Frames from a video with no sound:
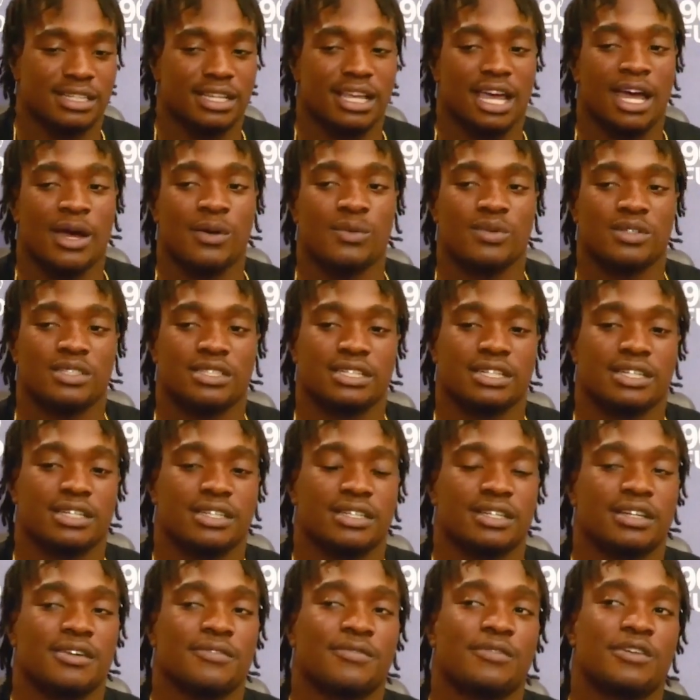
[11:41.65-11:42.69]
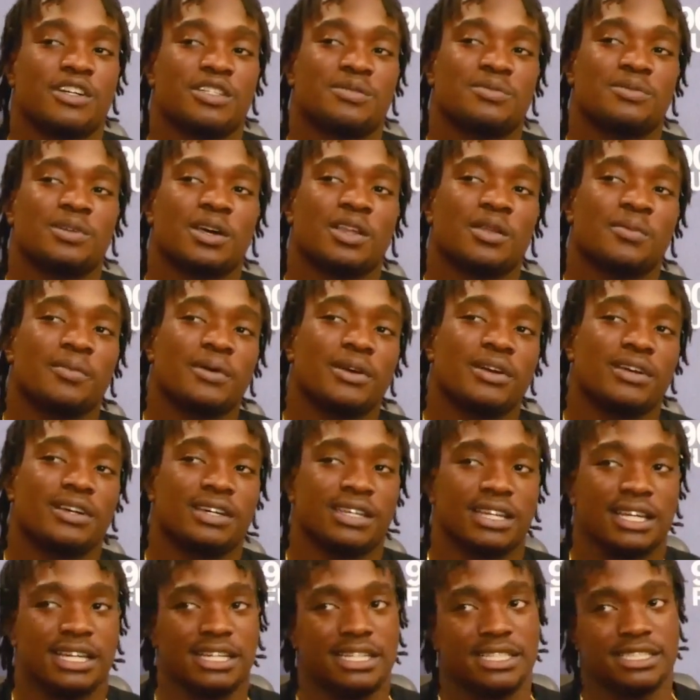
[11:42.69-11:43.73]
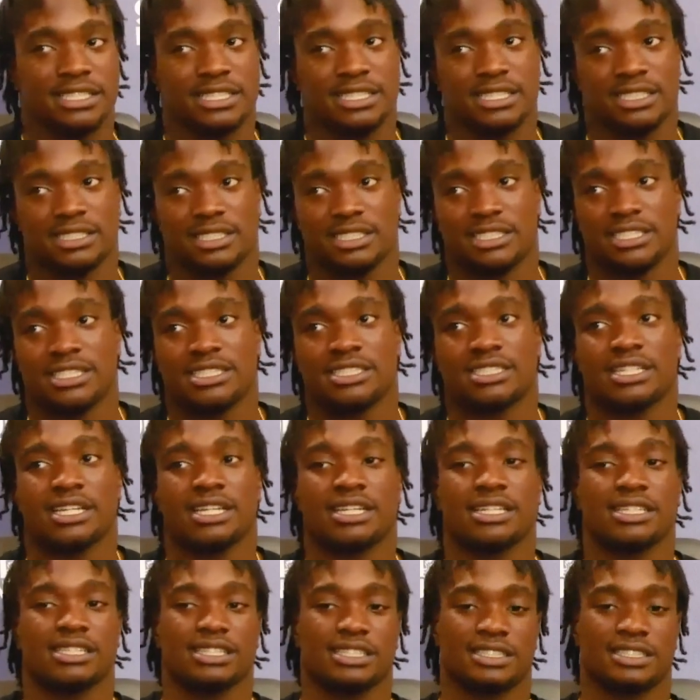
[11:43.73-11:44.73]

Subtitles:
I was a freshman All-American at UNC State.